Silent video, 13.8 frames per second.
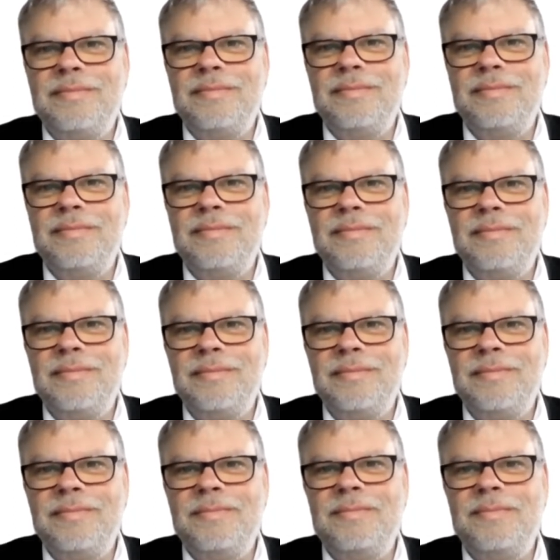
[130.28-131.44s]

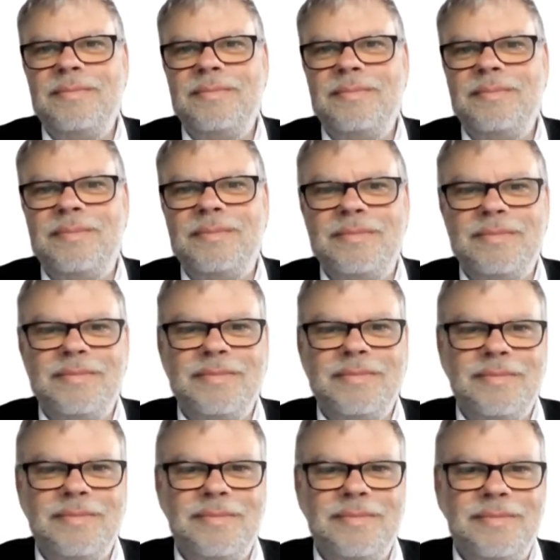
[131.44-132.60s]

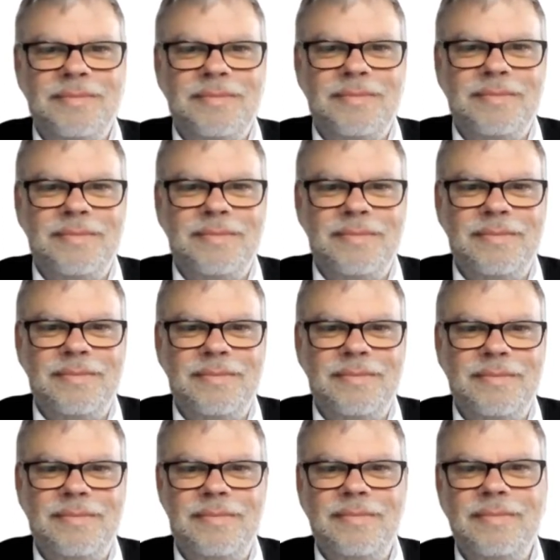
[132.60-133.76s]

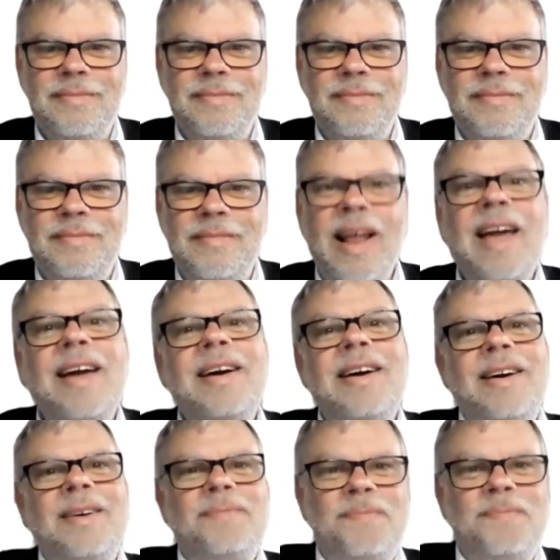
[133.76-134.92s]

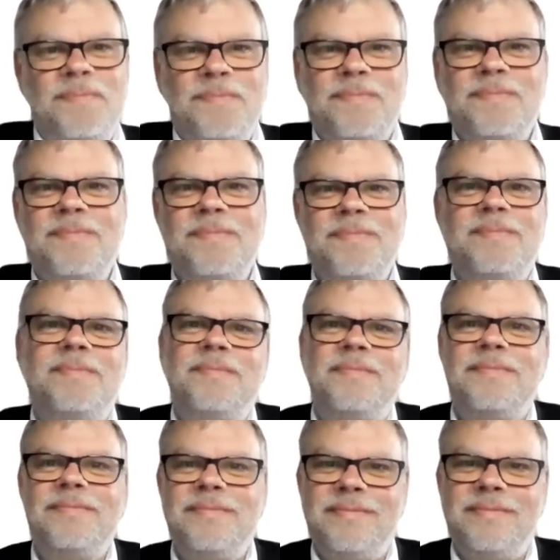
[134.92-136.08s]

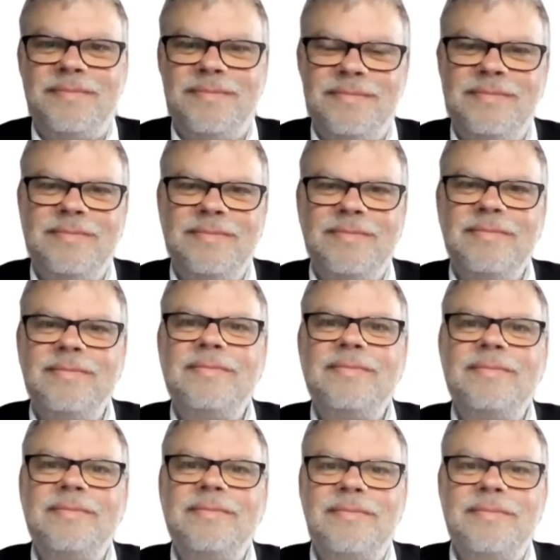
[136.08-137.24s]

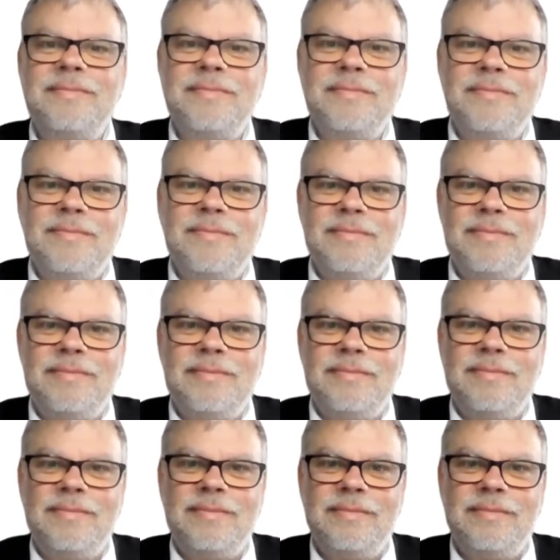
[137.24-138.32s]
[no speech]